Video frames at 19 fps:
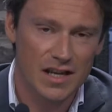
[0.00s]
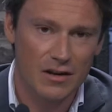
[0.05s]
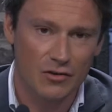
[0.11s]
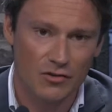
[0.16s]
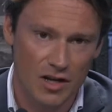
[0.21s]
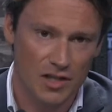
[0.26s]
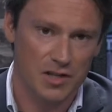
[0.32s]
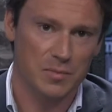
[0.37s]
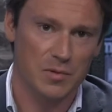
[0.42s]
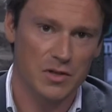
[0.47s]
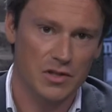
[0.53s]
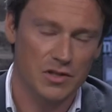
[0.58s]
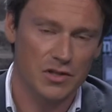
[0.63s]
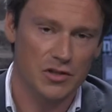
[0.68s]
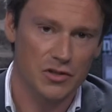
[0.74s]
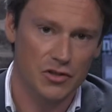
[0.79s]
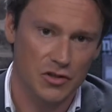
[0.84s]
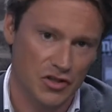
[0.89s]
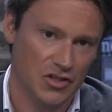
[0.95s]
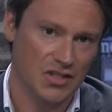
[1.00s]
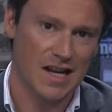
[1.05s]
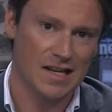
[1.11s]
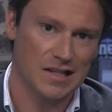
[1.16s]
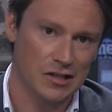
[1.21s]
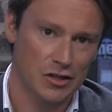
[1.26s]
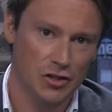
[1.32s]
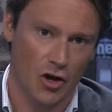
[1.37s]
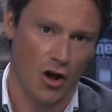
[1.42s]
Erasmus
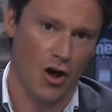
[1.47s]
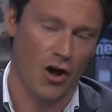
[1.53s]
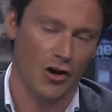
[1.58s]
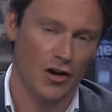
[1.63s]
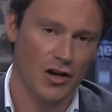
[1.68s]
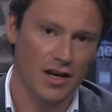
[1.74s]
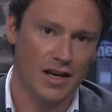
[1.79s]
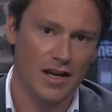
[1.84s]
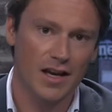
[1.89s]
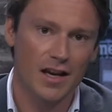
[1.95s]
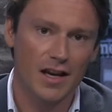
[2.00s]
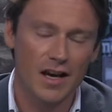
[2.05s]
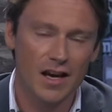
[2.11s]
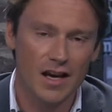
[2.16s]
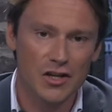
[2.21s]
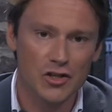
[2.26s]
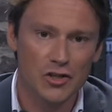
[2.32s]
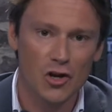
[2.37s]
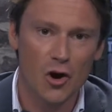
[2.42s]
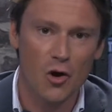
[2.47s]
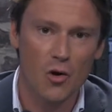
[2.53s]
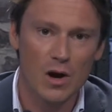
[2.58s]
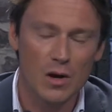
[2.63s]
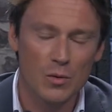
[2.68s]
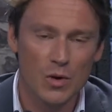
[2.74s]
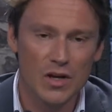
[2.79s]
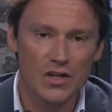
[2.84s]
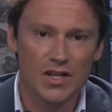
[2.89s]
Success Talk, a show
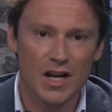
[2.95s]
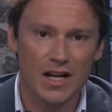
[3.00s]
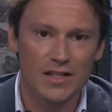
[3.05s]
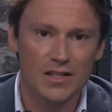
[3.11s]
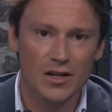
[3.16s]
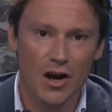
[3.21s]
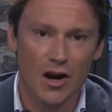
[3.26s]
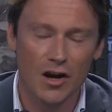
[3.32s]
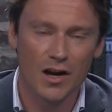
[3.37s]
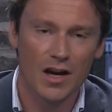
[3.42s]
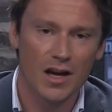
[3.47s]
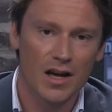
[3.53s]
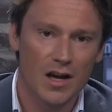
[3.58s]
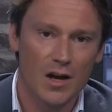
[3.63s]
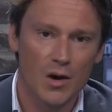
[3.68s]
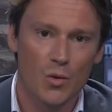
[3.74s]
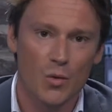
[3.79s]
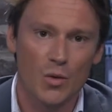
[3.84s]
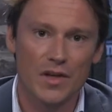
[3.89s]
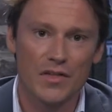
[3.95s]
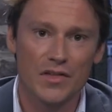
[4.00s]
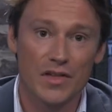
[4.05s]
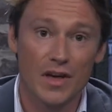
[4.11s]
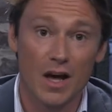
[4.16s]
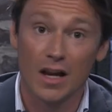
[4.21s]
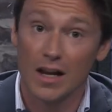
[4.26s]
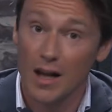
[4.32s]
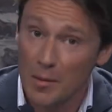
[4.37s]
in which I talk
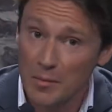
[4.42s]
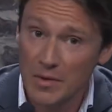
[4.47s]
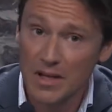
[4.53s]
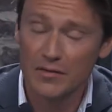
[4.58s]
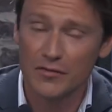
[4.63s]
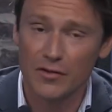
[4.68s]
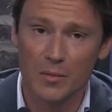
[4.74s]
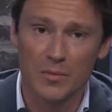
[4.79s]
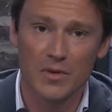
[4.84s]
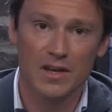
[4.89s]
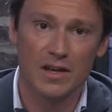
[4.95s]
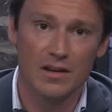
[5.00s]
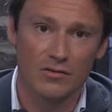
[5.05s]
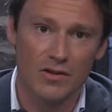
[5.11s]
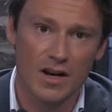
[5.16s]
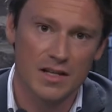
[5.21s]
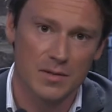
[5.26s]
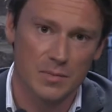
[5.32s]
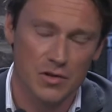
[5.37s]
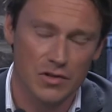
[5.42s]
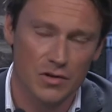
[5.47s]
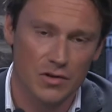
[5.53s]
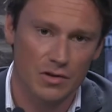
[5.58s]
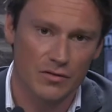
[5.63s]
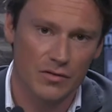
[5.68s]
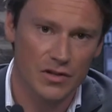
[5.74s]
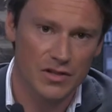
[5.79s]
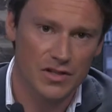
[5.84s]
with alumni from the Erasmus
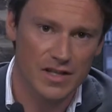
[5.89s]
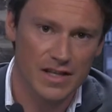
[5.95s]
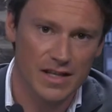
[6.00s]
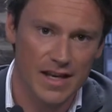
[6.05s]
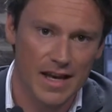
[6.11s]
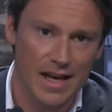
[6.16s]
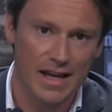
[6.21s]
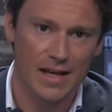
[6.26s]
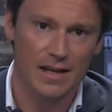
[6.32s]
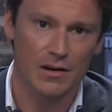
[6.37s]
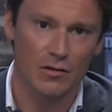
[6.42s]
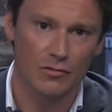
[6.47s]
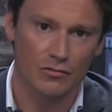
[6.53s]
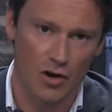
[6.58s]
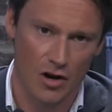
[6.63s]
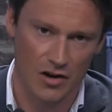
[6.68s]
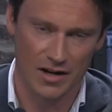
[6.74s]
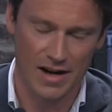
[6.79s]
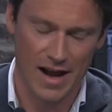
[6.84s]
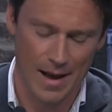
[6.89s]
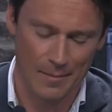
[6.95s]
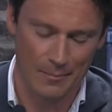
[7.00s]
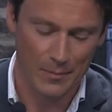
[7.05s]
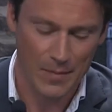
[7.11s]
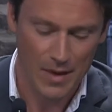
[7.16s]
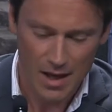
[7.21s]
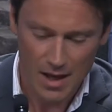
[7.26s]
University in Rotterdam.